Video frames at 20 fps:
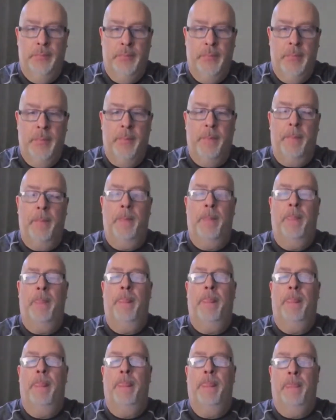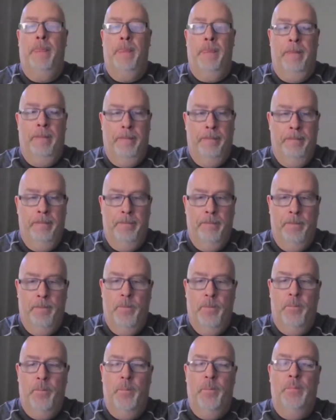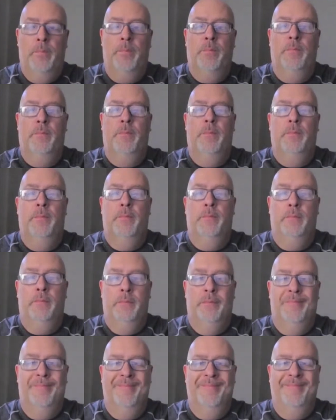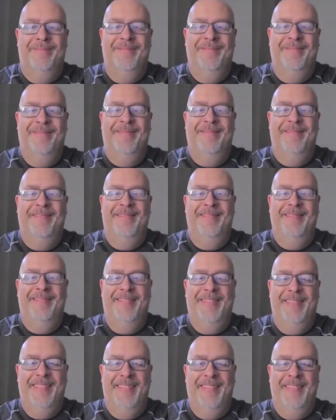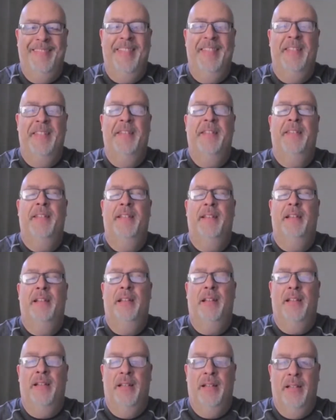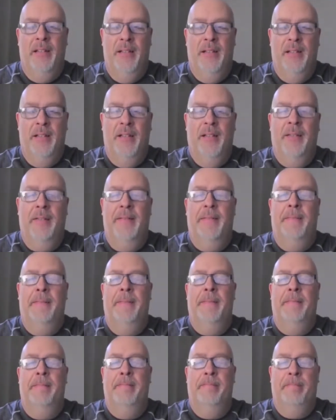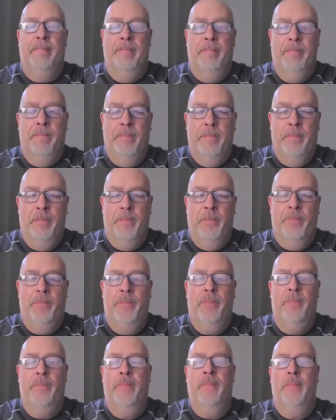The person shown says nothing.